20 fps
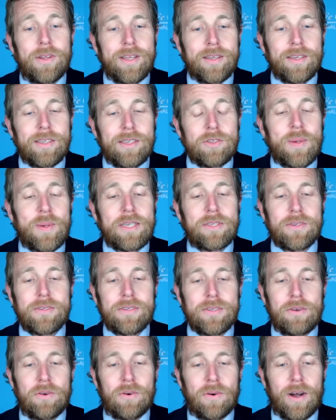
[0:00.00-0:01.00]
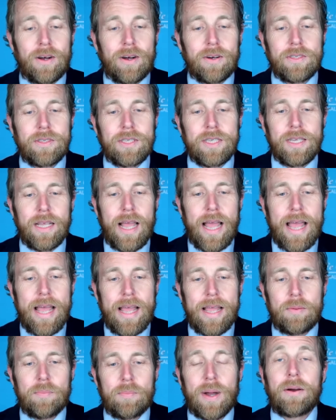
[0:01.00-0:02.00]
specialist in neurology
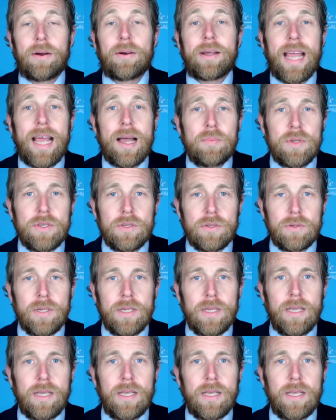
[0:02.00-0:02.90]
and biochemistry.